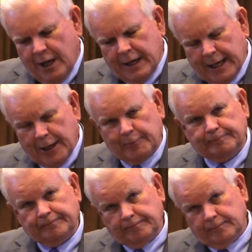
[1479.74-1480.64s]
Now,
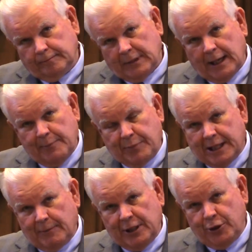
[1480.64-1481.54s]
I
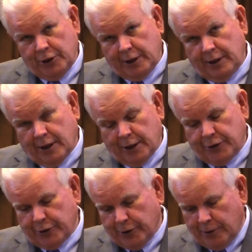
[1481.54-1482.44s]
probably should
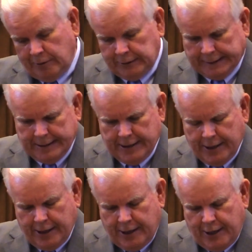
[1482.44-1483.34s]
also
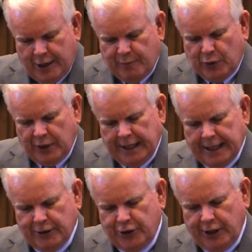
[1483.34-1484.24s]
point
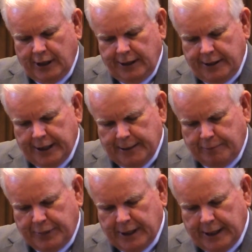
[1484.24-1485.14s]
out she cleared
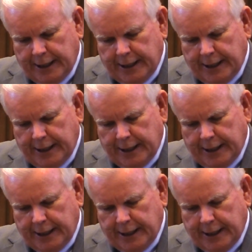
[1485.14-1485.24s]
up